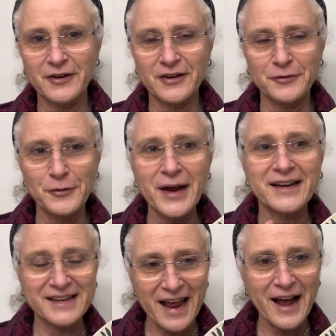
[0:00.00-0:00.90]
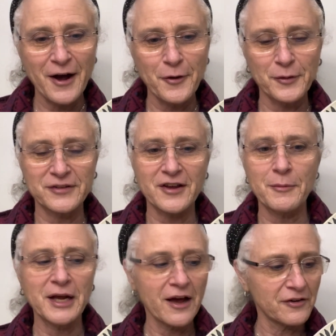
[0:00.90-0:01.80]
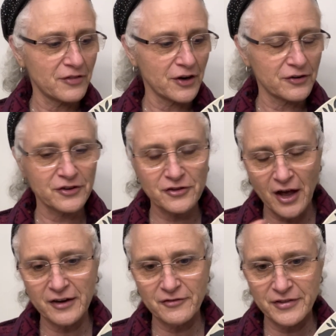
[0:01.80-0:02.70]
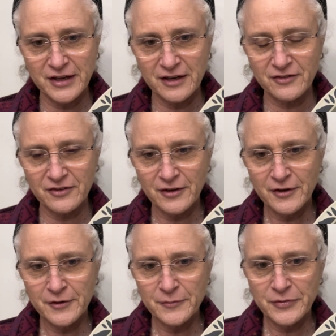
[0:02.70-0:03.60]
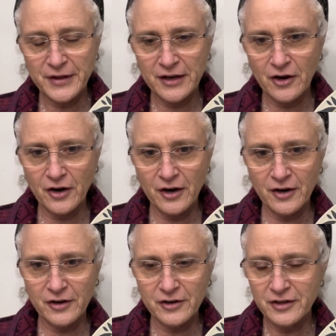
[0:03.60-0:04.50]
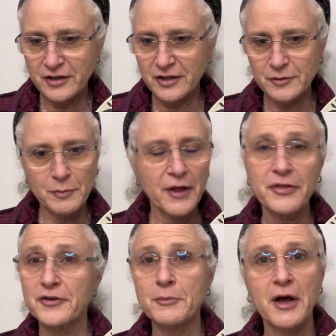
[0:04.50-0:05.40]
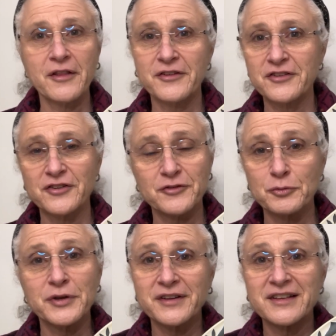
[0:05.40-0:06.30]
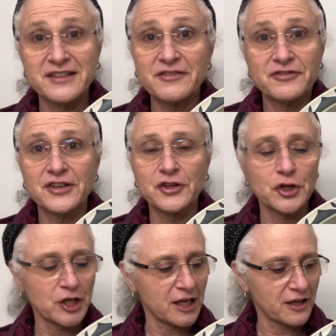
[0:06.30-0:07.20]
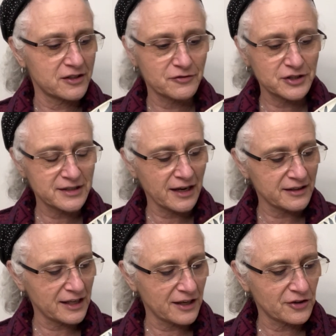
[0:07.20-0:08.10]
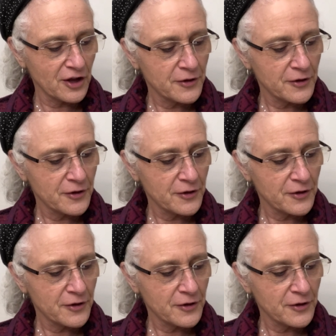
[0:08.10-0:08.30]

right now what's coming out of there is a lot of things that are month to month, just really different looking, different techniques.